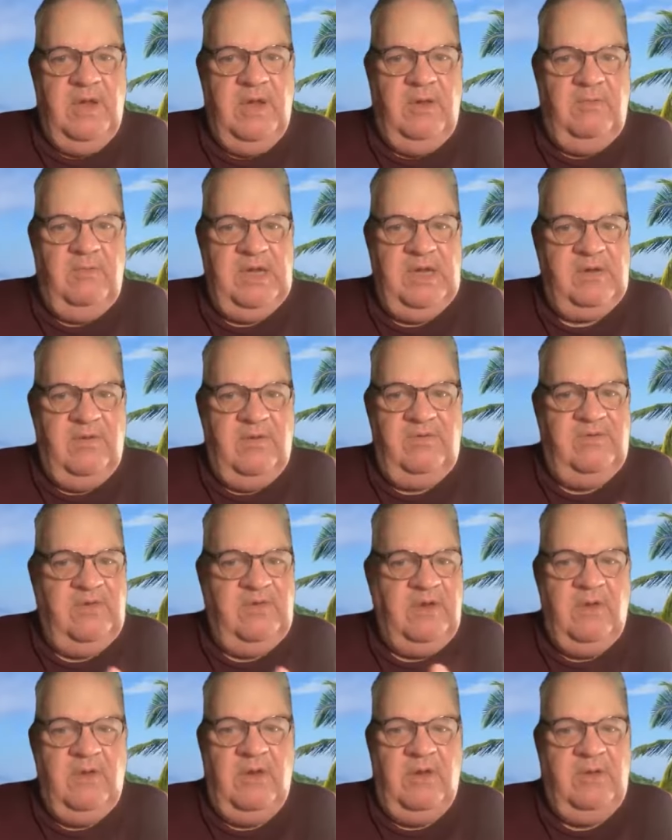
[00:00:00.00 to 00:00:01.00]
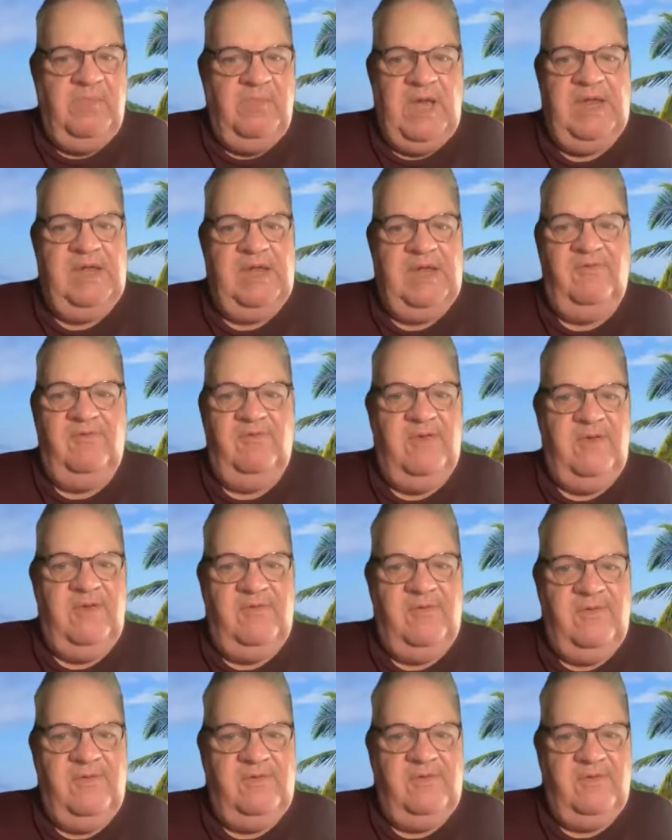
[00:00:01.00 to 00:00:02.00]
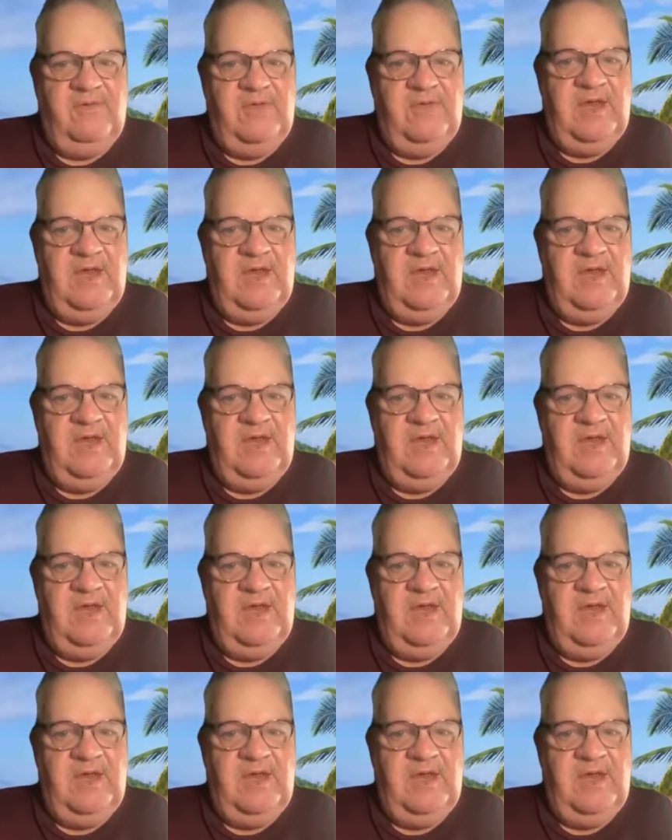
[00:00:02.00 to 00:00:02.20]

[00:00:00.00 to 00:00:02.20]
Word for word: because they're not obeying Jesus. They